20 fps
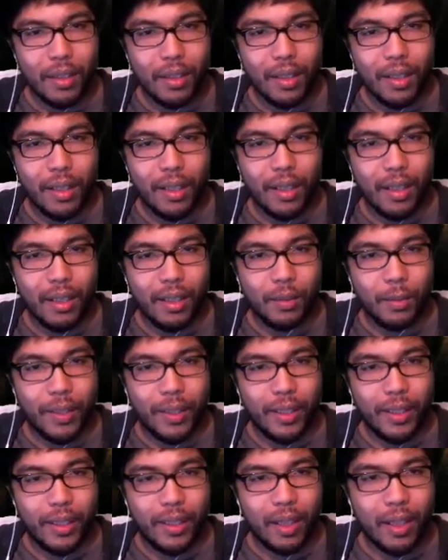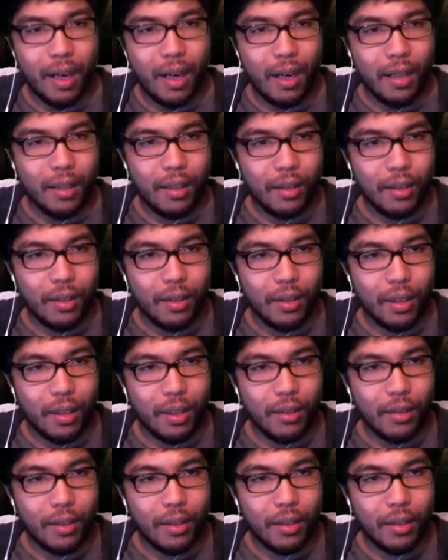And we need iron.
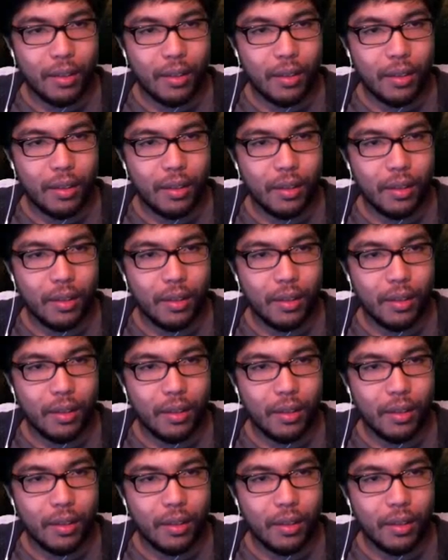Iron, iron, iron.